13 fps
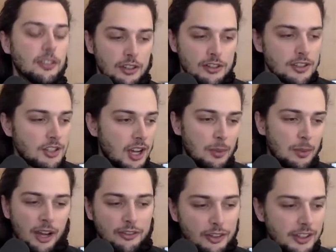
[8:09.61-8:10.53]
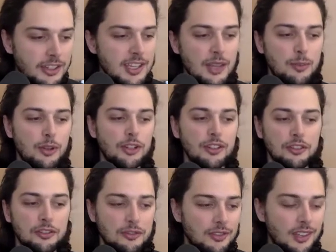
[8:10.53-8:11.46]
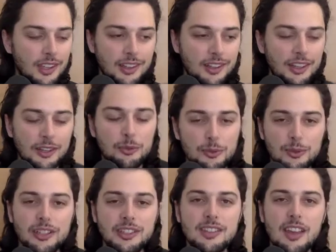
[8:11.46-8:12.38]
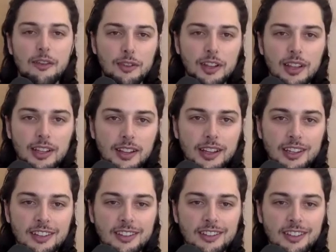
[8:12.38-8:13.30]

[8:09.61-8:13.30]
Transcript: there's a job offer on the table, like, what's that feeling like?